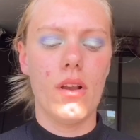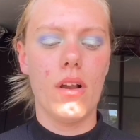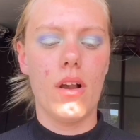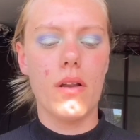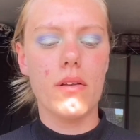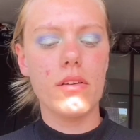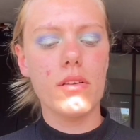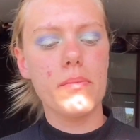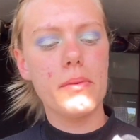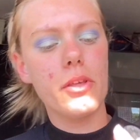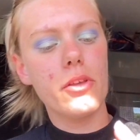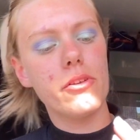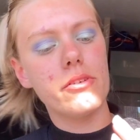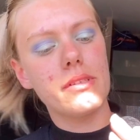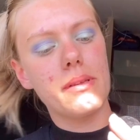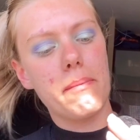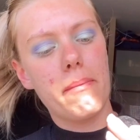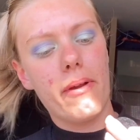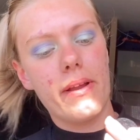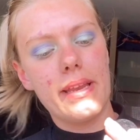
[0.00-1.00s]
I'm going to be
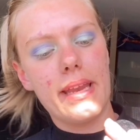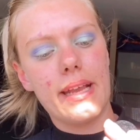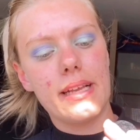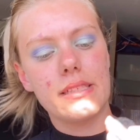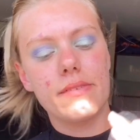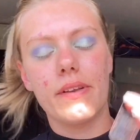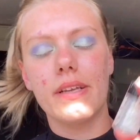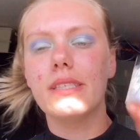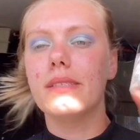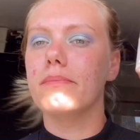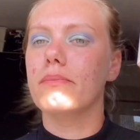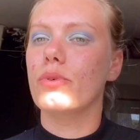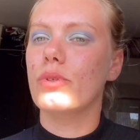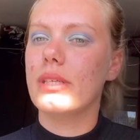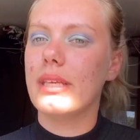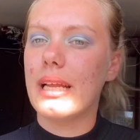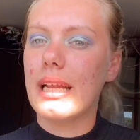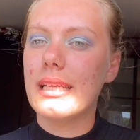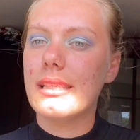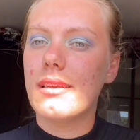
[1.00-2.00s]
using my NYX Face and
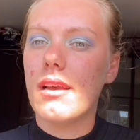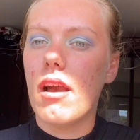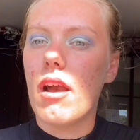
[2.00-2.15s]
Body glitter,